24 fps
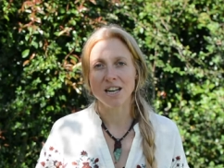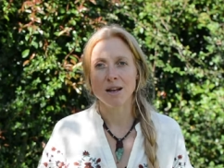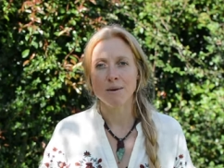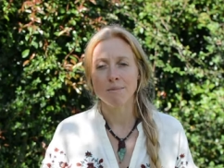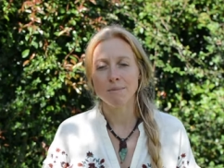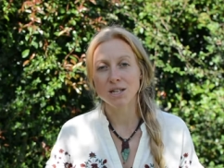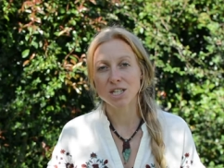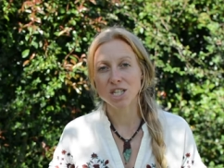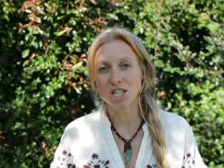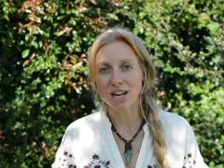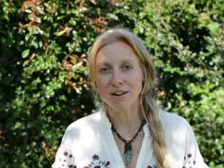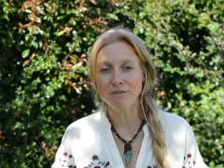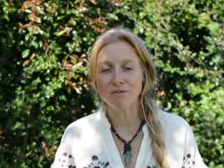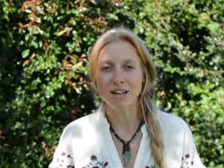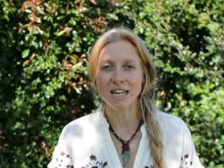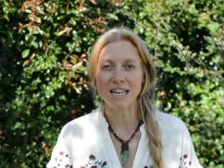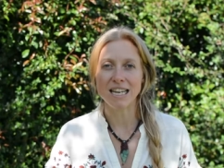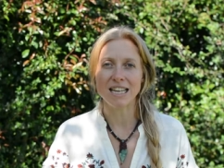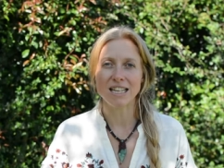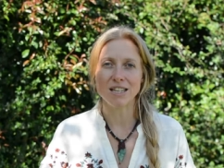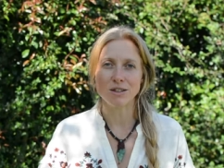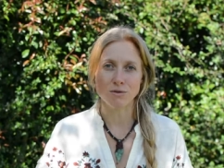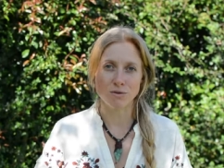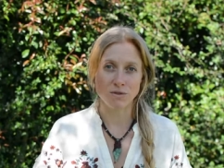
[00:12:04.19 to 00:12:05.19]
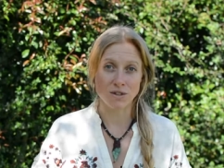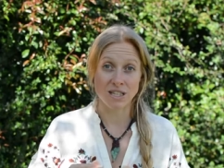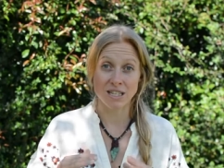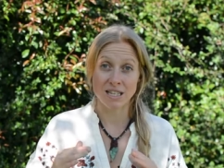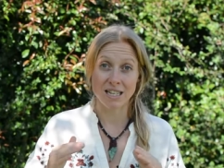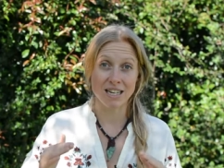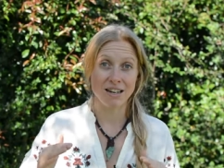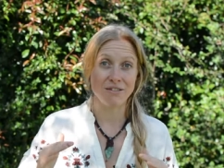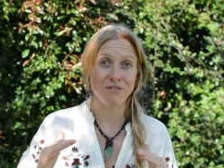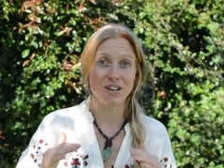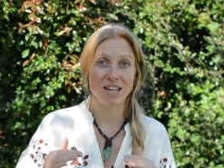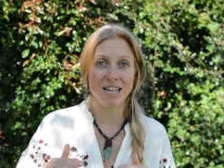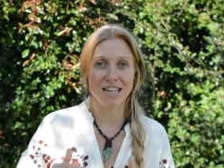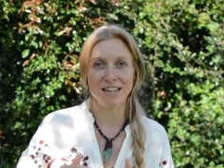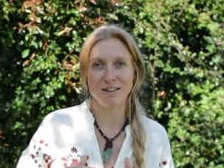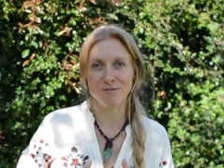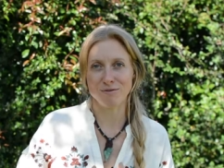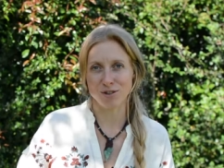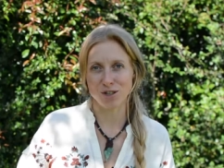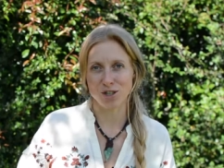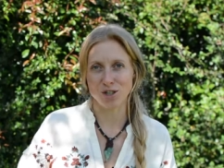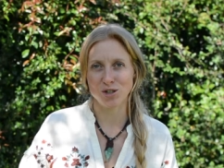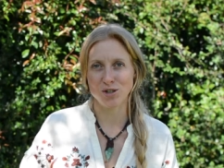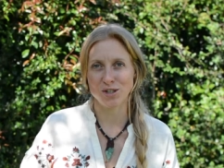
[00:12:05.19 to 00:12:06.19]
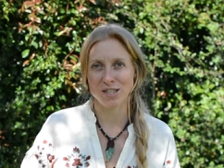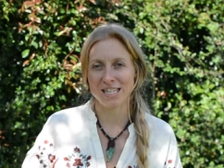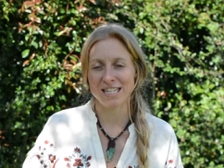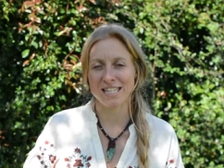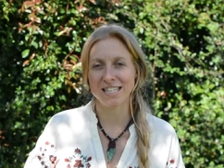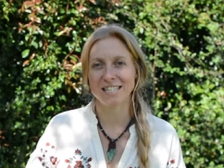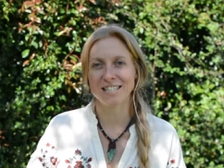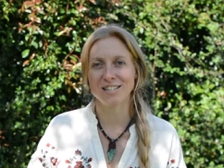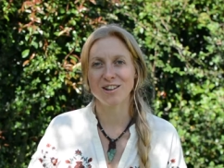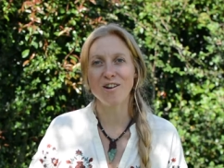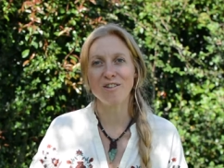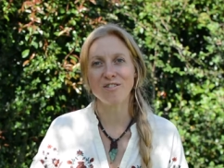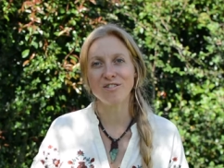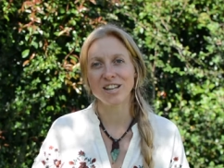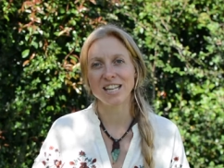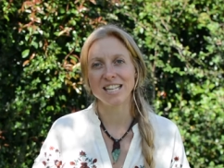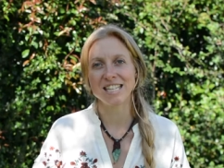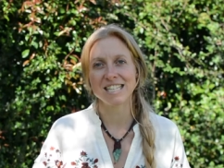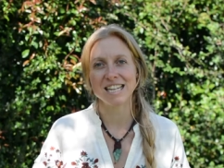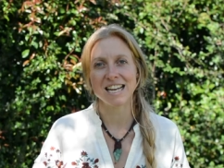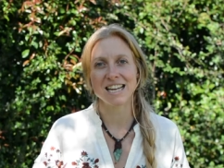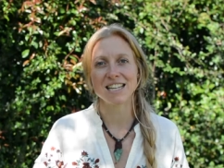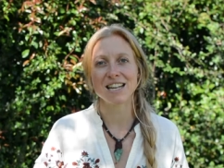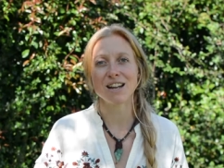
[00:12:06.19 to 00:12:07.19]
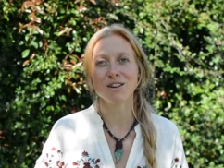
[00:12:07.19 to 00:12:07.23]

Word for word: But generally, he's significantly reduced his coffee intake